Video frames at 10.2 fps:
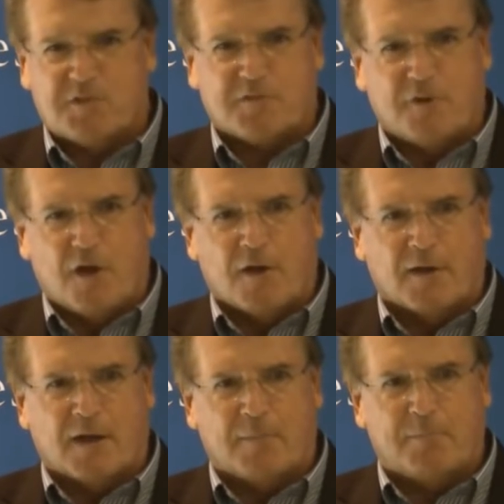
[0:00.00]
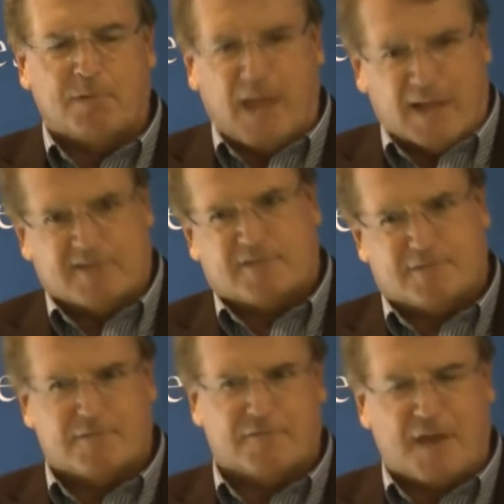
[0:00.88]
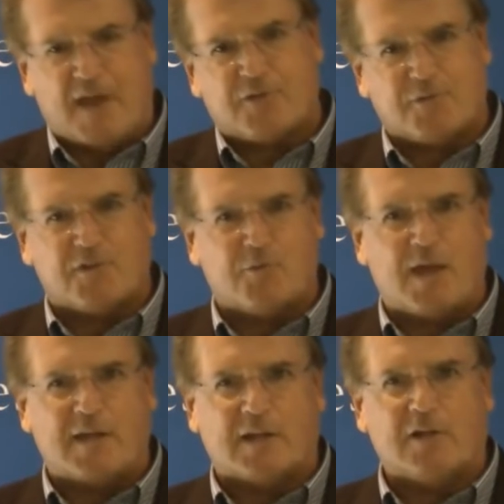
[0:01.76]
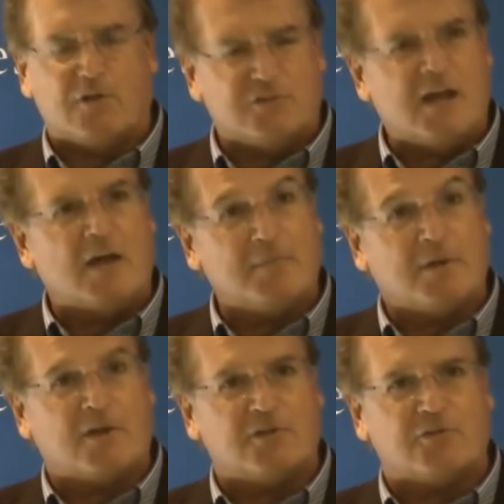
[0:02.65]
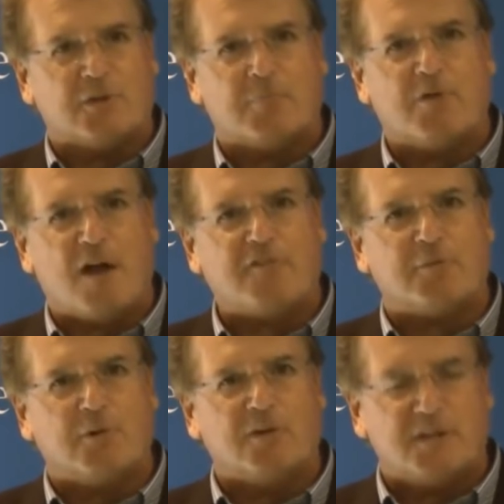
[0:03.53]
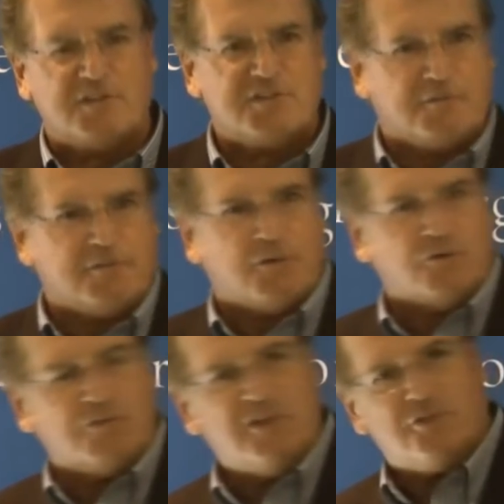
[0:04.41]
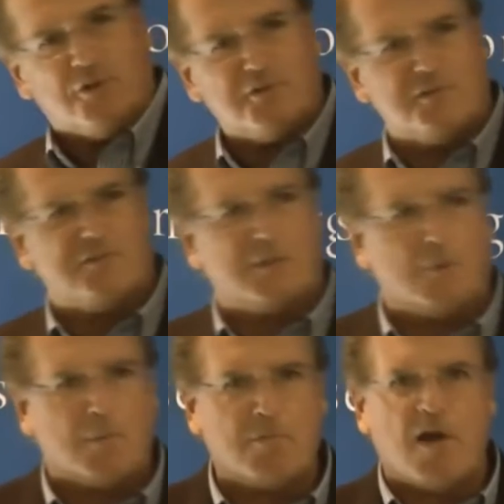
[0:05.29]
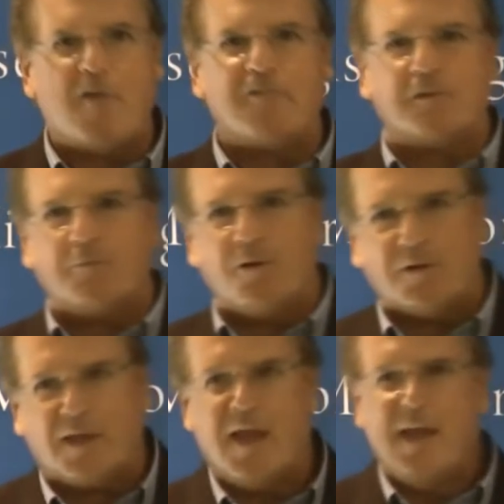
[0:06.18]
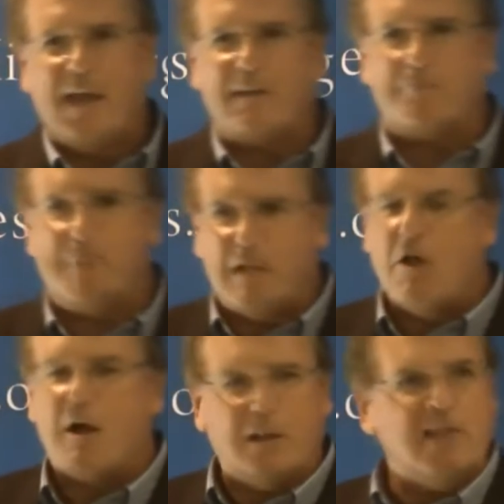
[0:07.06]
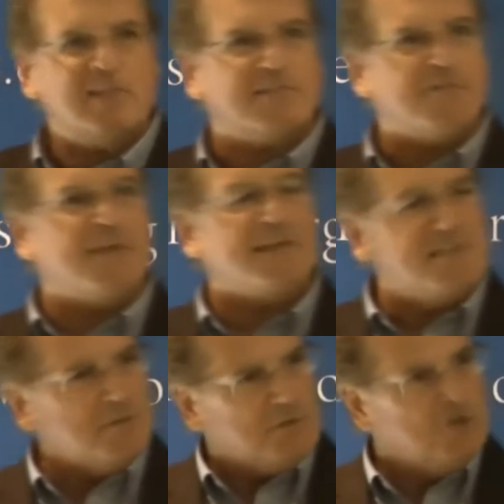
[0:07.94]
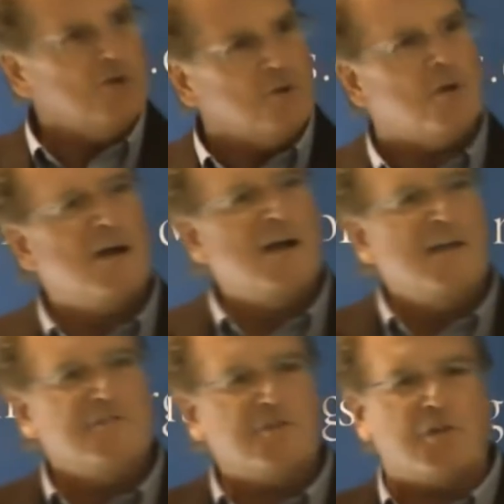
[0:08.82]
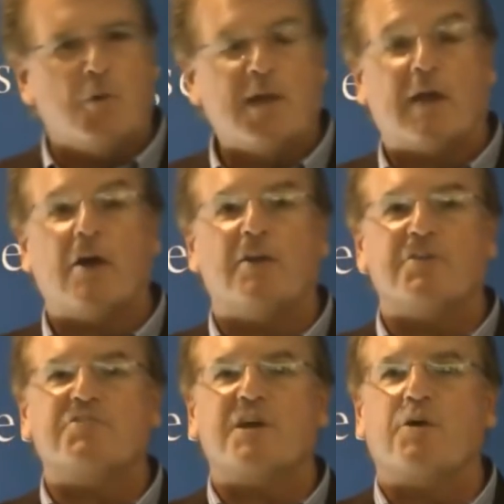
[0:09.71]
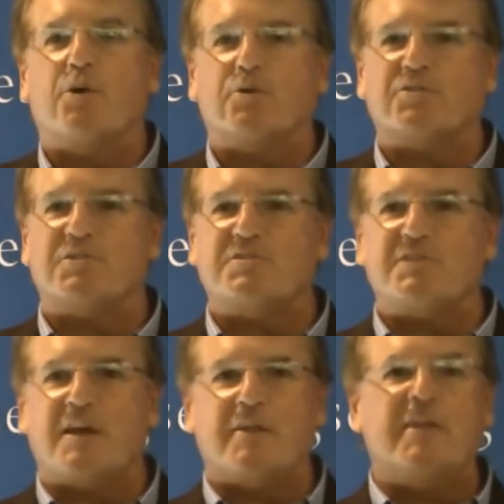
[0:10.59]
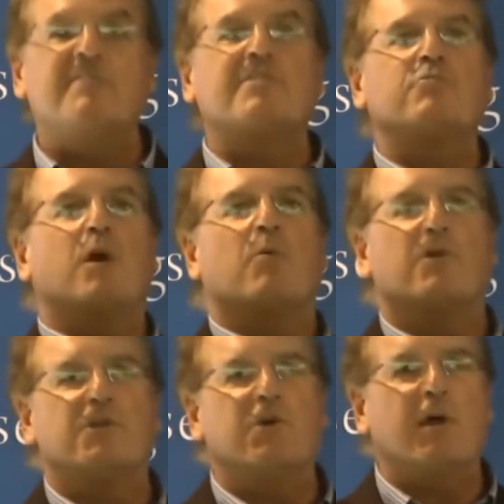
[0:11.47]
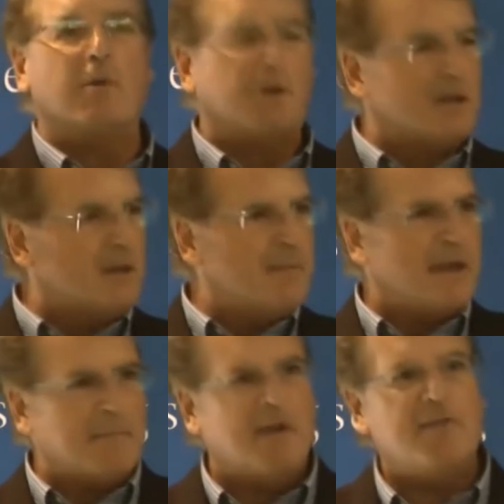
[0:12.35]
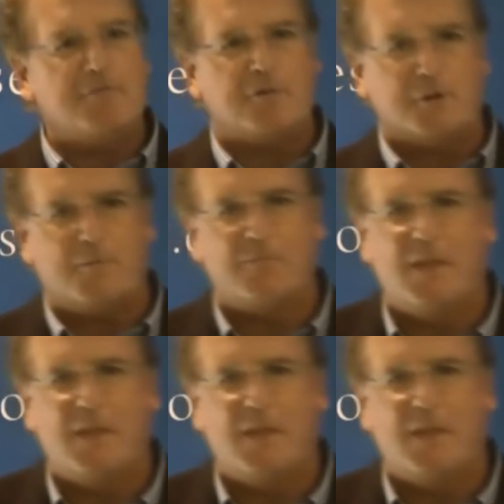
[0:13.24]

of our plants, factories we had to close down because they're unprofitable and shift those resources to the more profitable. And he had this big, long list of things he would do so that we could go to the shareholders and say, this is what we're doing. We're going to make money for you.